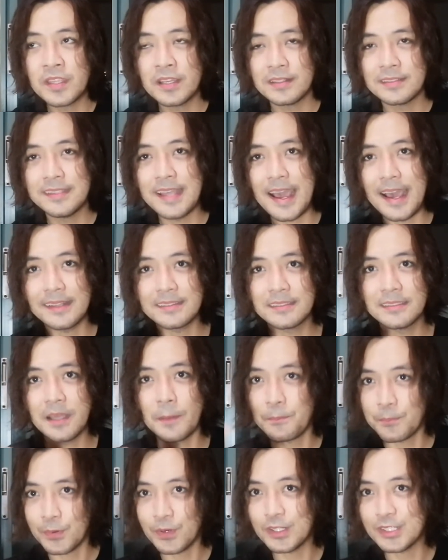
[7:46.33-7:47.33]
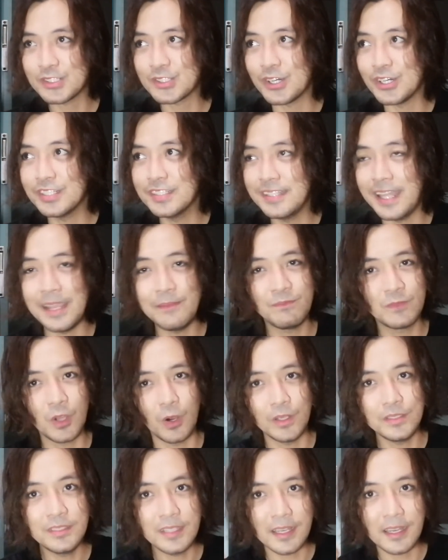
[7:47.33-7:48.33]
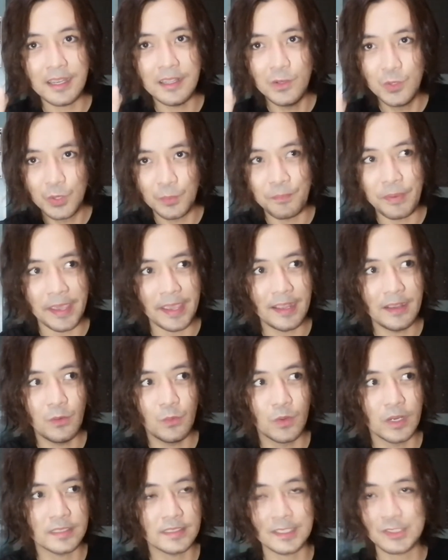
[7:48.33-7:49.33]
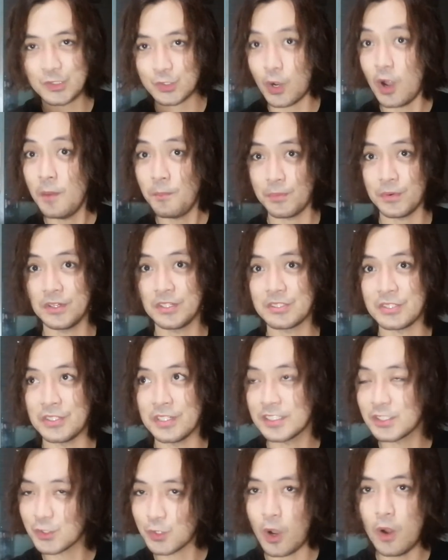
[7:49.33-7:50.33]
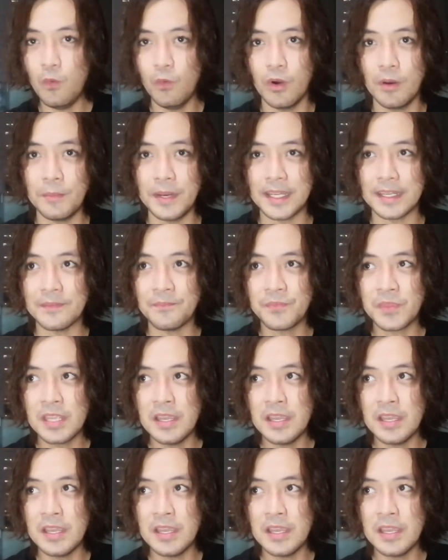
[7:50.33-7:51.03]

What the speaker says: that the person named Doña Lupeng was a strong person, a strong woman.